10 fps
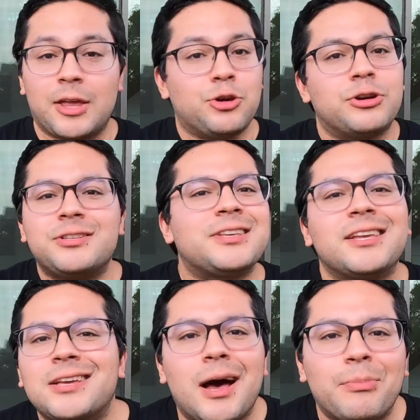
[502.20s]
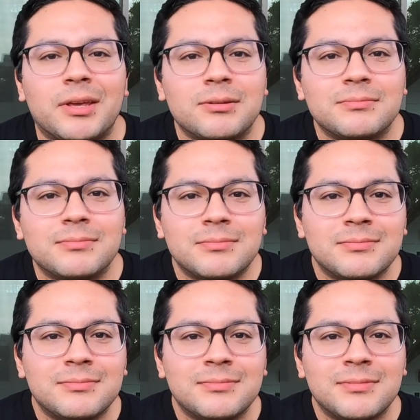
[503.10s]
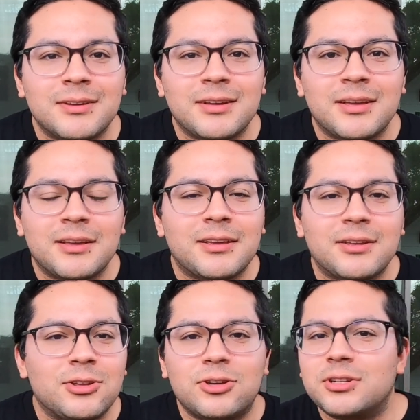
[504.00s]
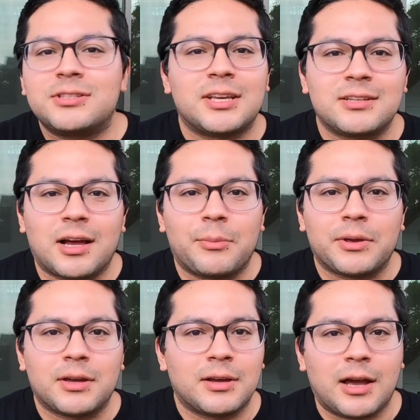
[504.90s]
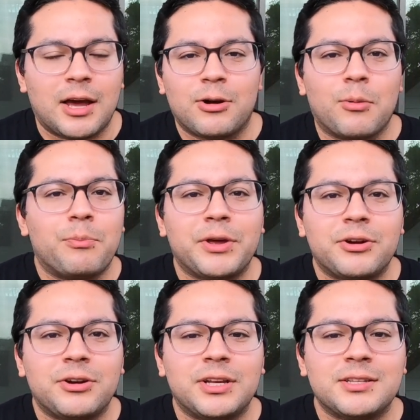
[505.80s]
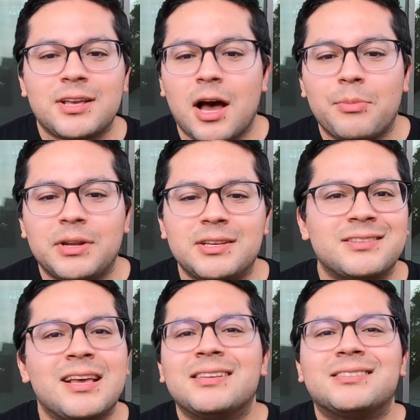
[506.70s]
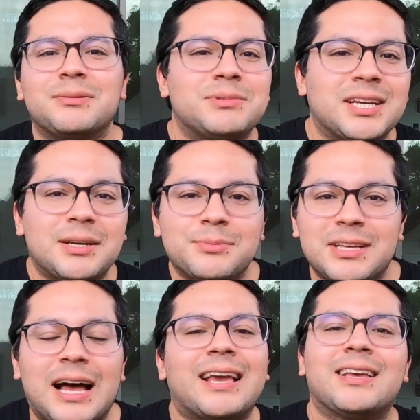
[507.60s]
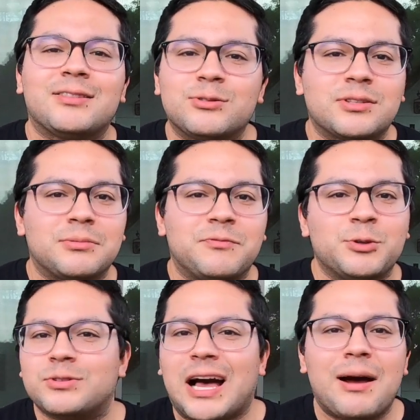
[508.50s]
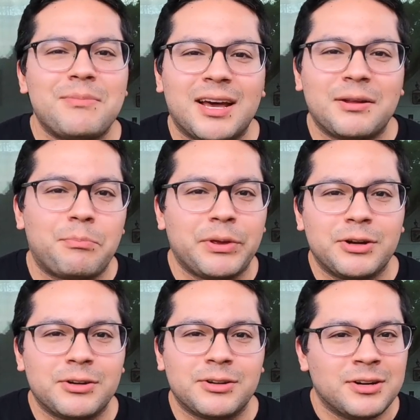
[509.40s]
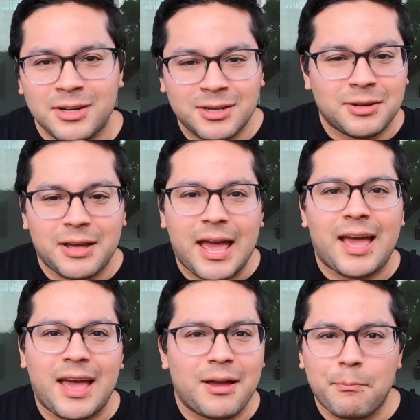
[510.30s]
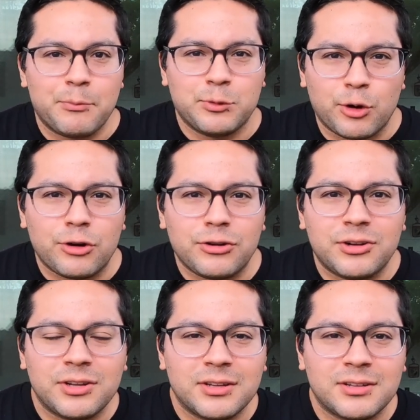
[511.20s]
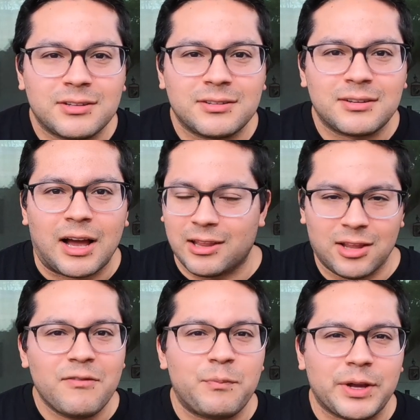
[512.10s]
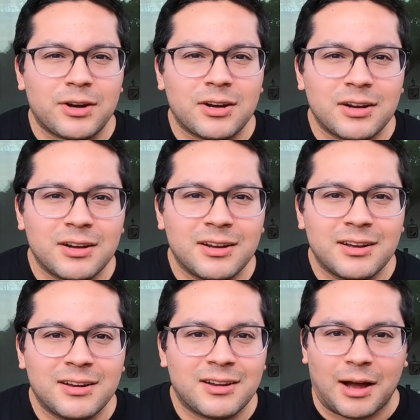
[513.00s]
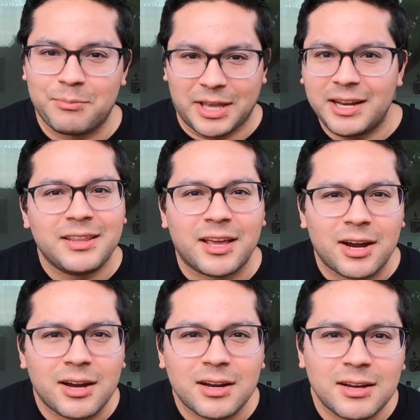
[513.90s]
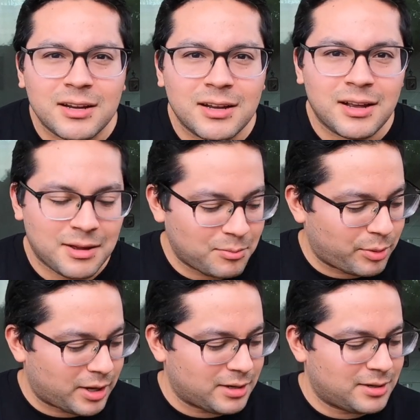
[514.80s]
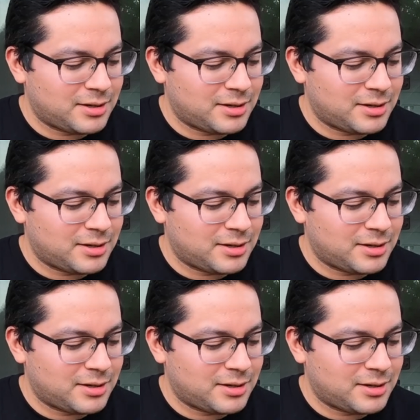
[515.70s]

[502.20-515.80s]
You could say it's hoppy. You could say it's hoppy. I don't know, bitterness, hoppiness. Sometimes I get those confused. I'm not a beer nerd. I love beer. I'm getting there. But